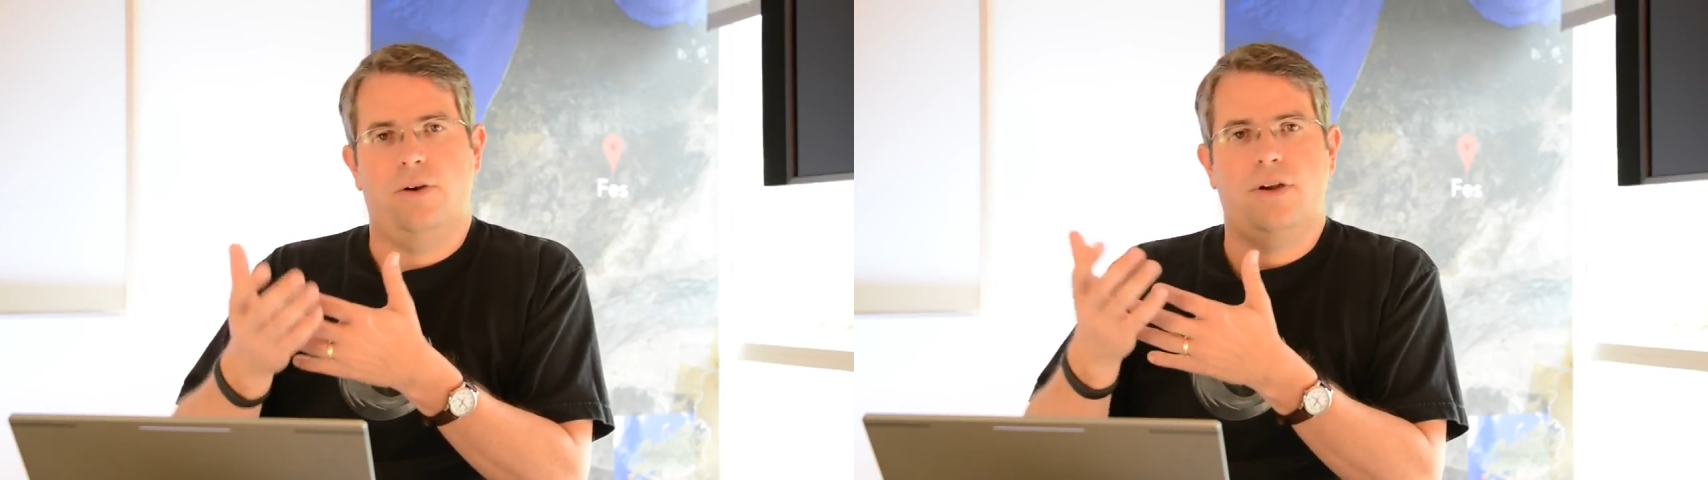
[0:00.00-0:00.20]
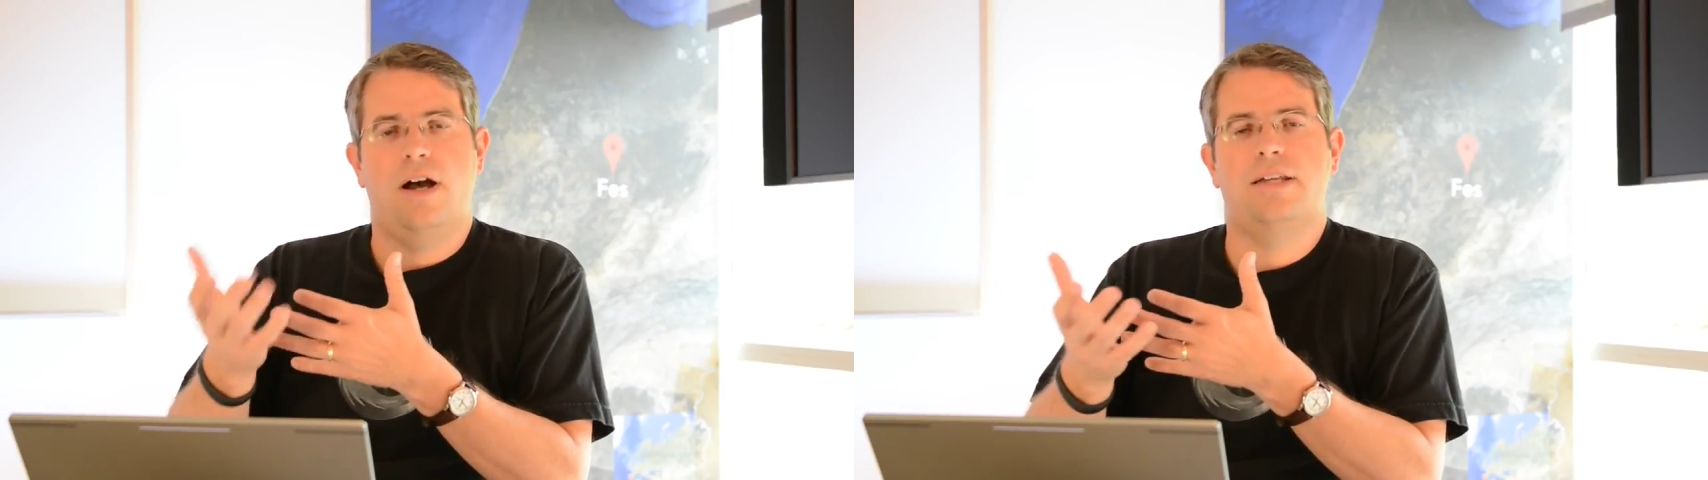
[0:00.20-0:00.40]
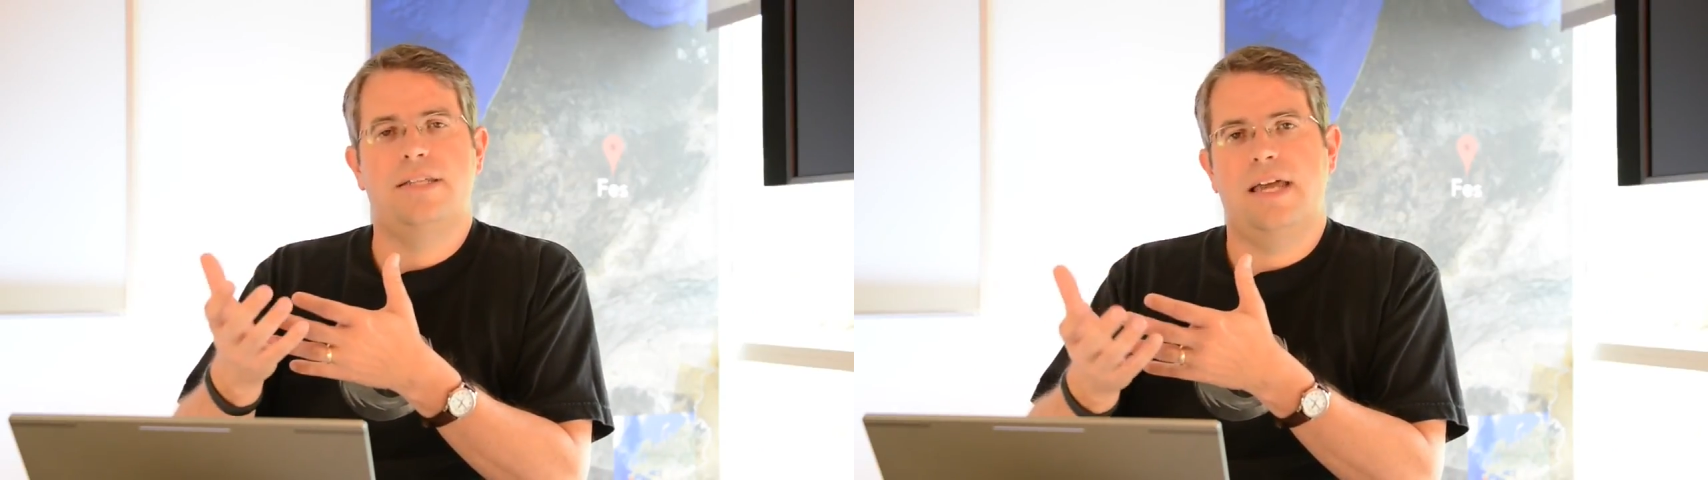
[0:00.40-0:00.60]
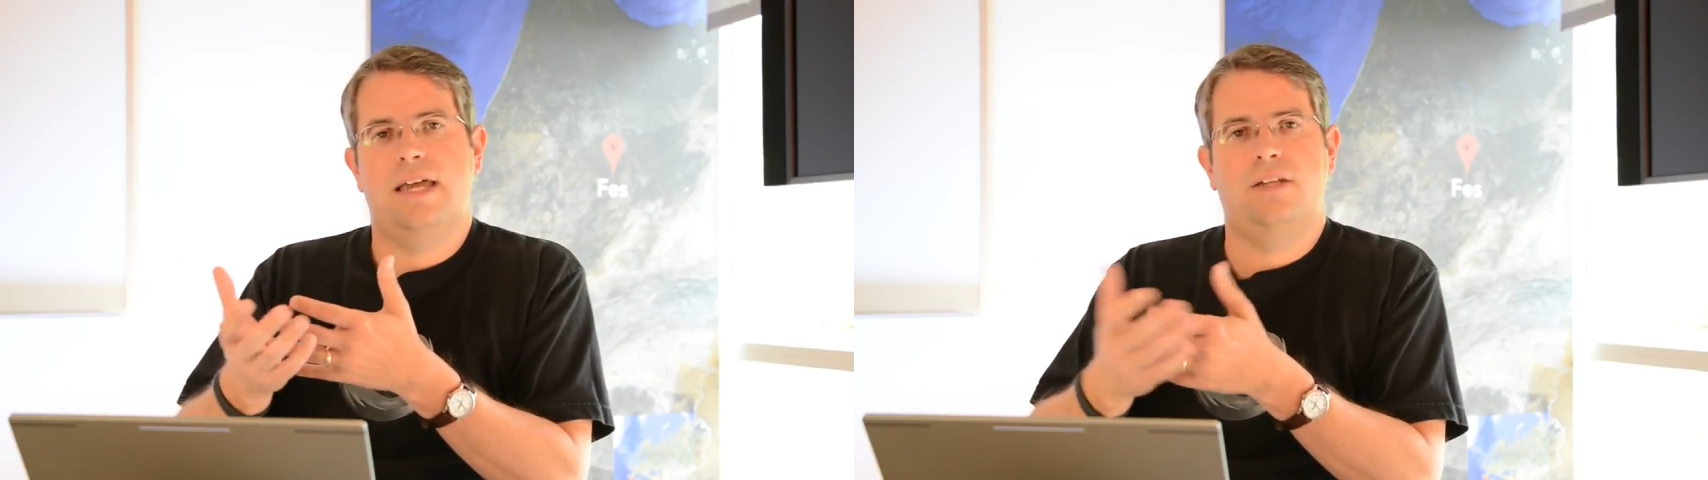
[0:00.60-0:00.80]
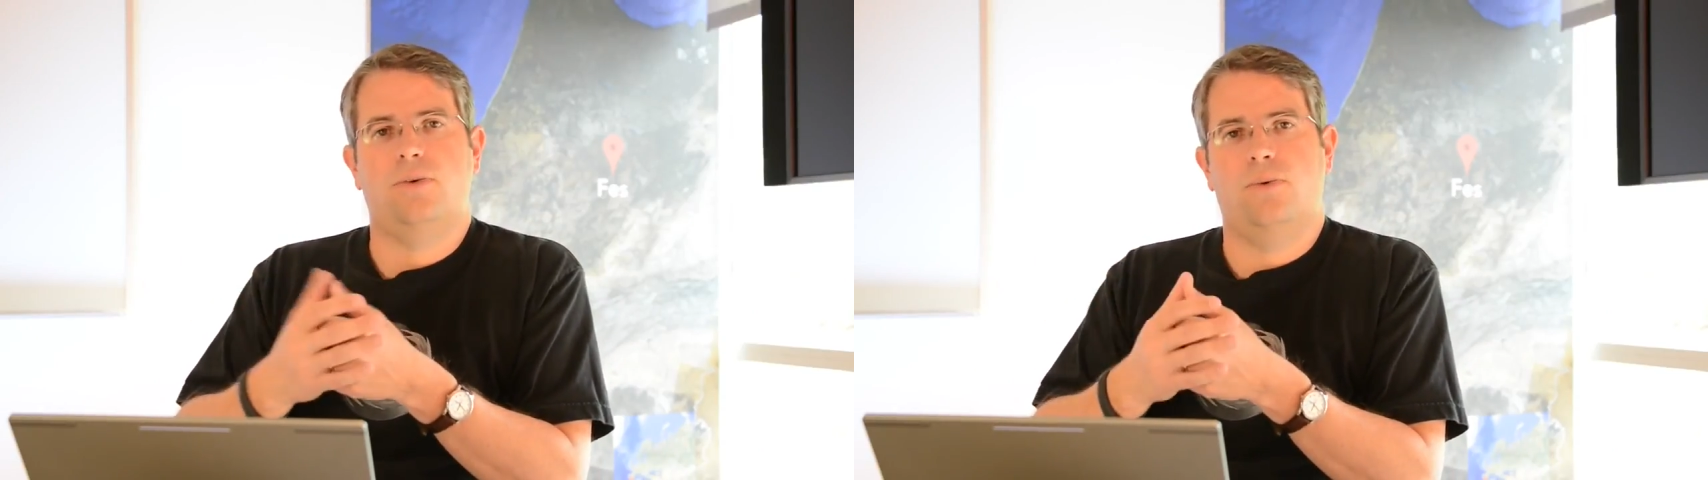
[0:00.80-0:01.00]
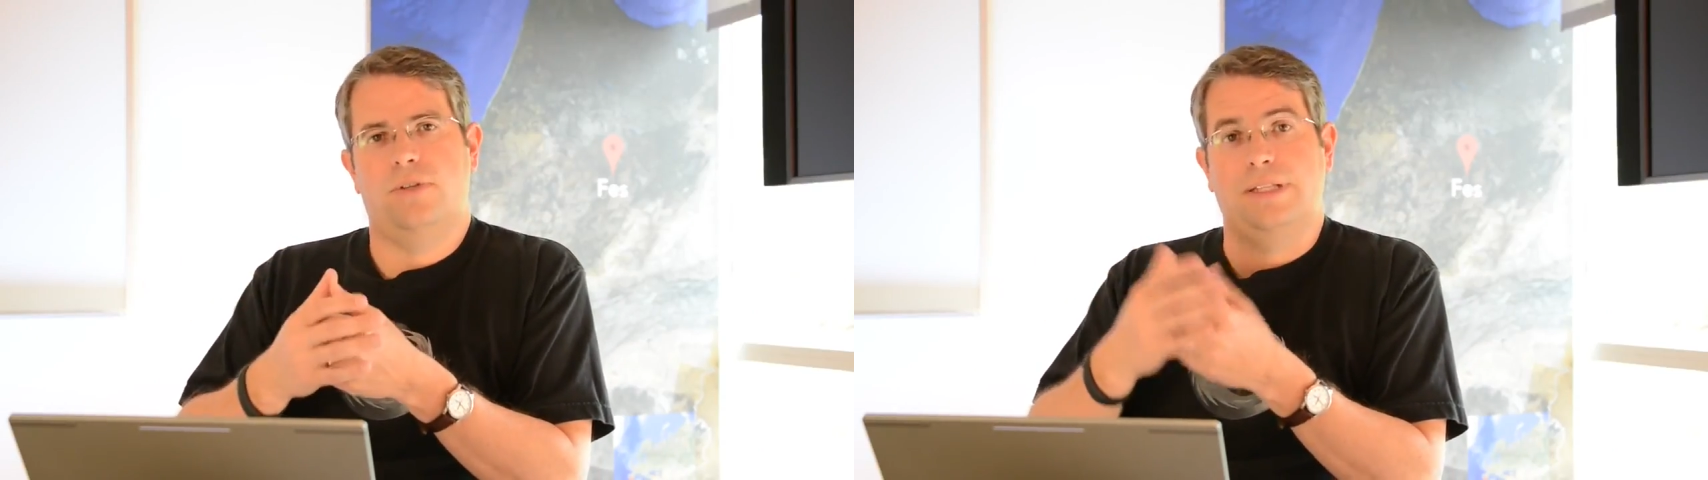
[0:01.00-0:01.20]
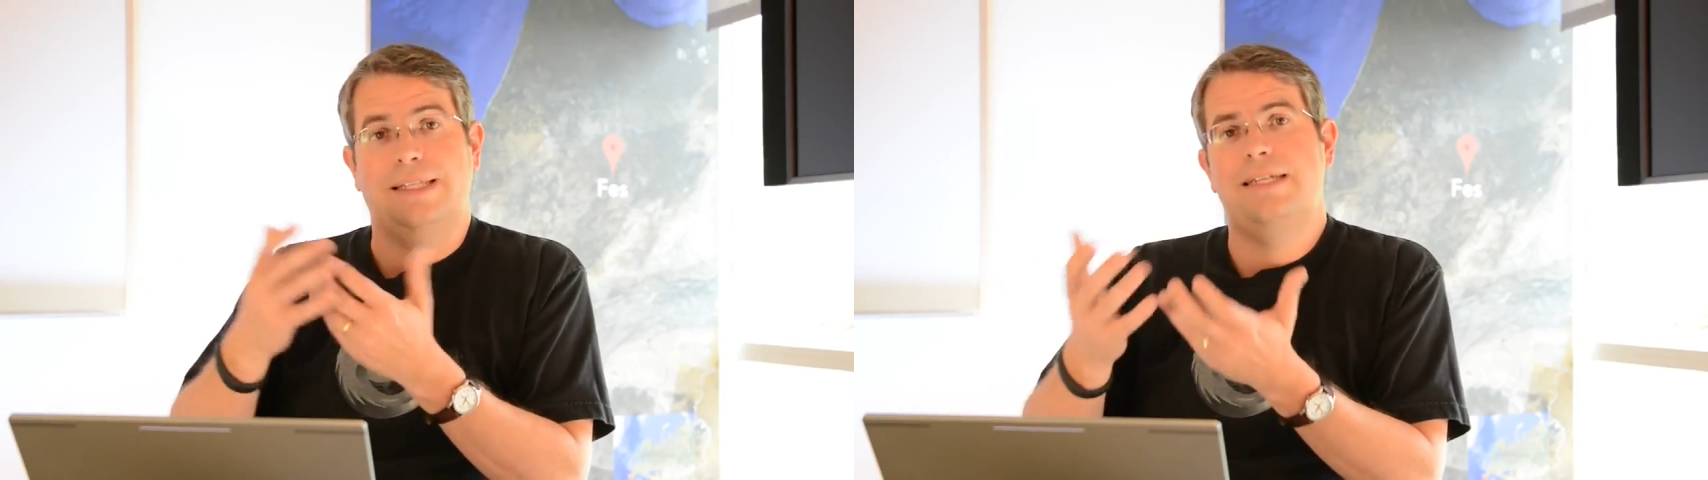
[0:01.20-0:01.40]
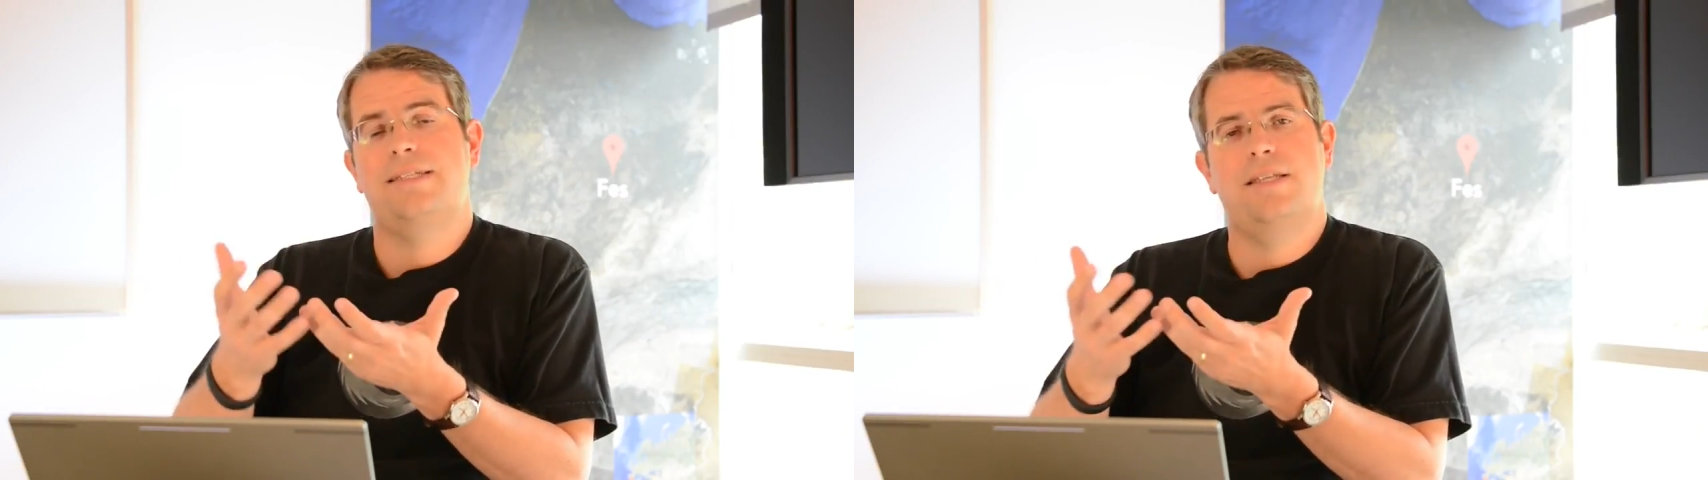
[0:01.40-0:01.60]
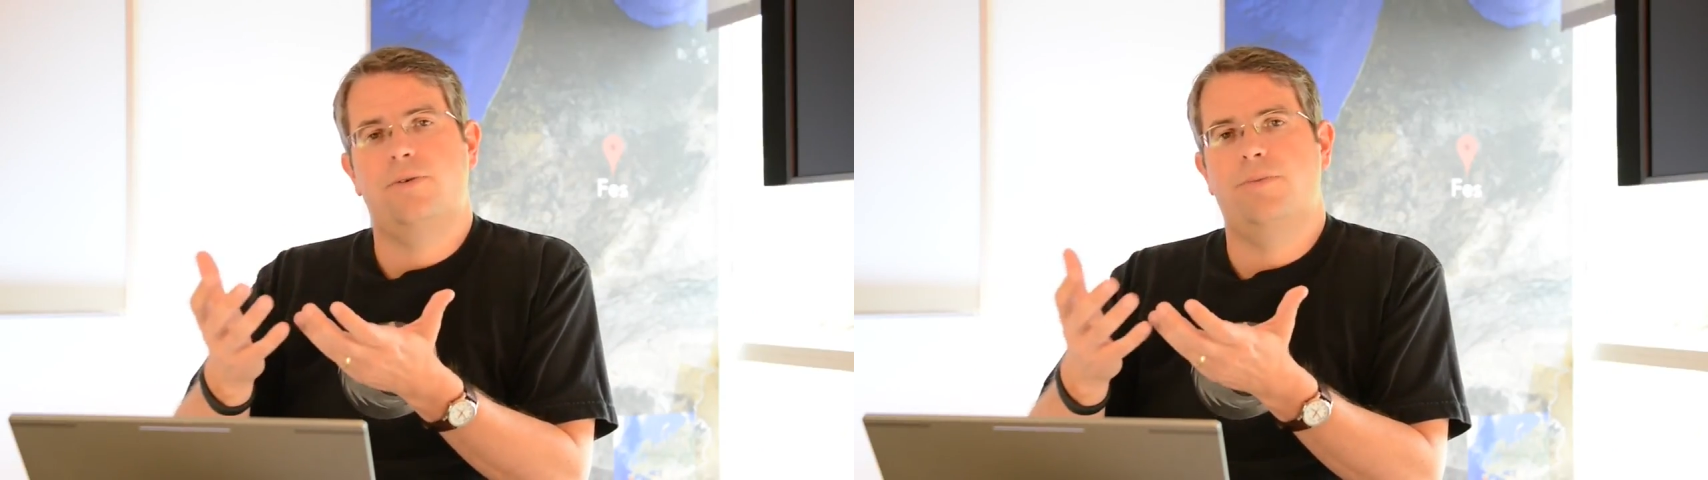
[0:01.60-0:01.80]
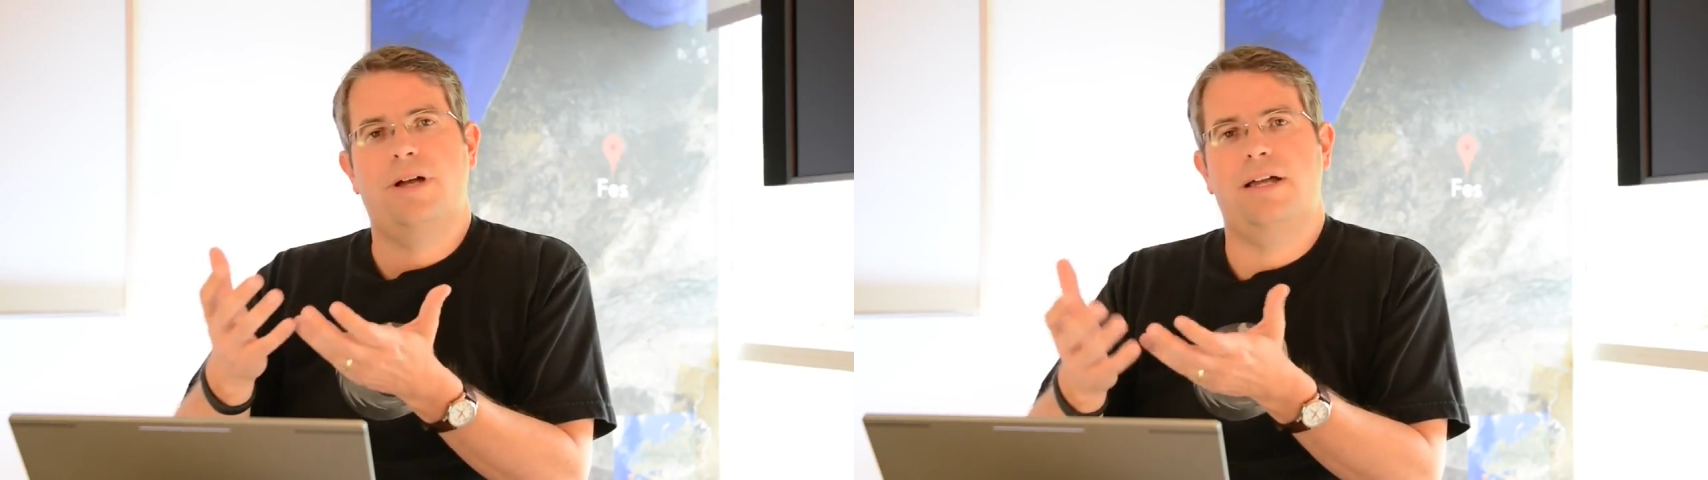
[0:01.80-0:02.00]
content or the links that were